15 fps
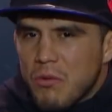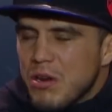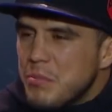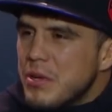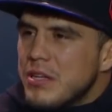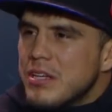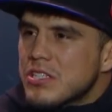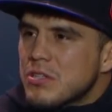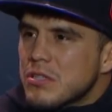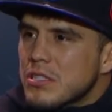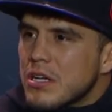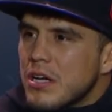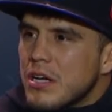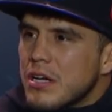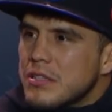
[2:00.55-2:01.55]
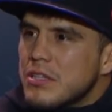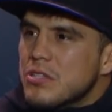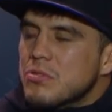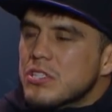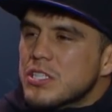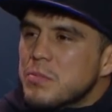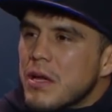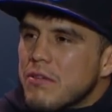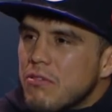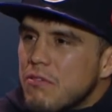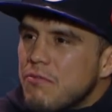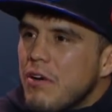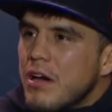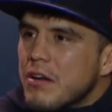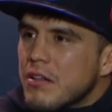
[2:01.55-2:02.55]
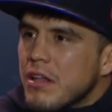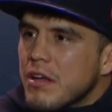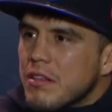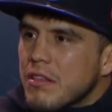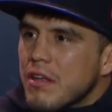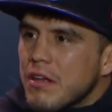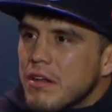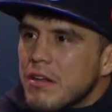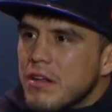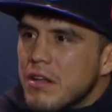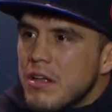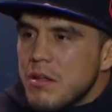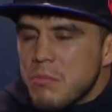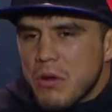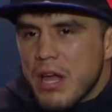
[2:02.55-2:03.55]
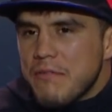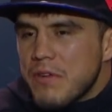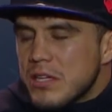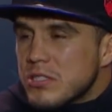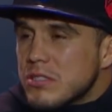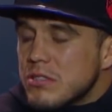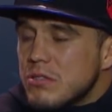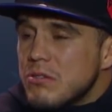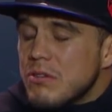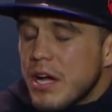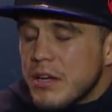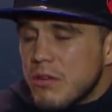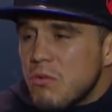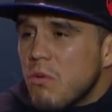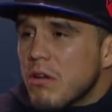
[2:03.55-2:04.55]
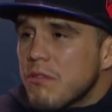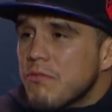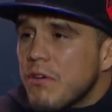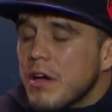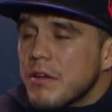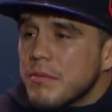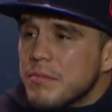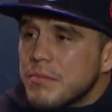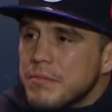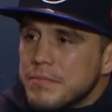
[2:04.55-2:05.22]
want to be a disrespectful fighter like that. But I do want to fight him.